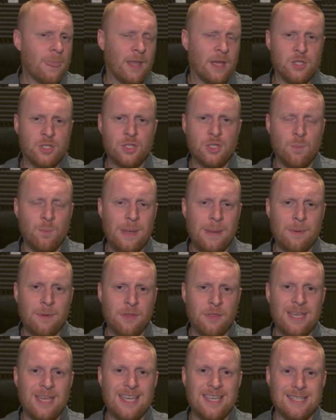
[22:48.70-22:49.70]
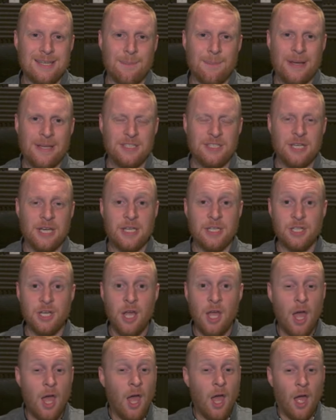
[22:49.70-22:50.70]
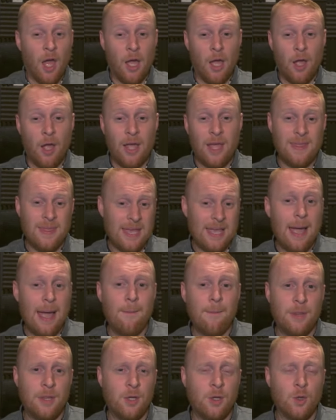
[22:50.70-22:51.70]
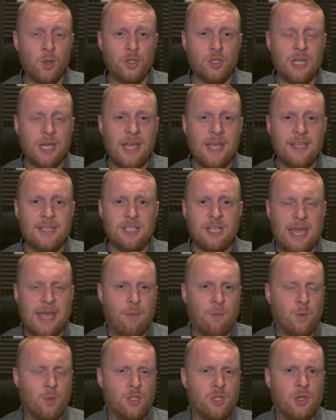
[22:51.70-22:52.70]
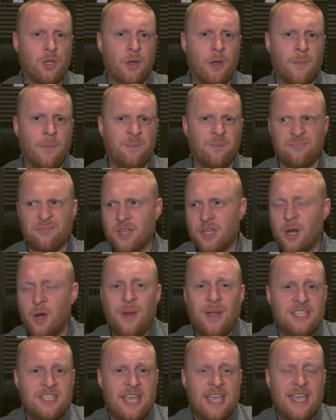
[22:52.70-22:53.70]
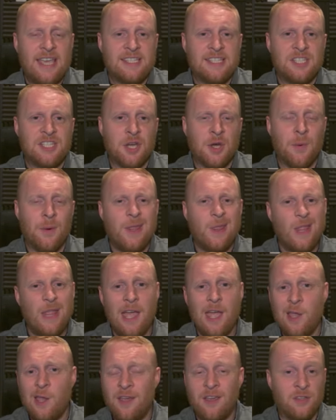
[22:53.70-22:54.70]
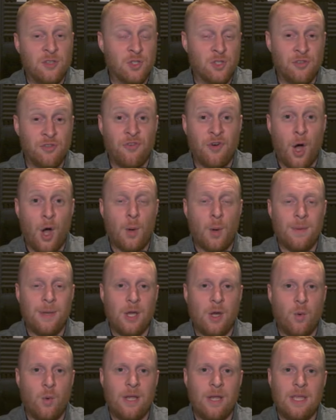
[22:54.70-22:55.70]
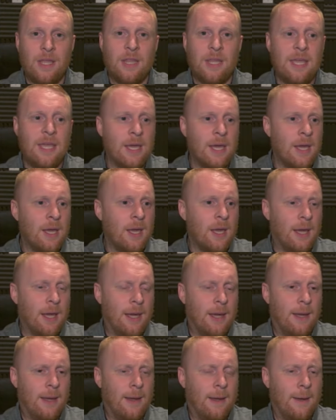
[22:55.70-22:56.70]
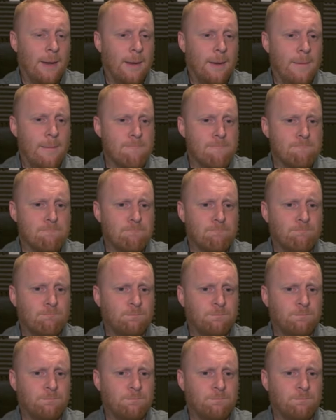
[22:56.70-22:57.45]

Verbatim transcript: and some people think it's a bad change uh, in the camp of the good change it was that you know it's easy to go in there you can just farm it quickly um,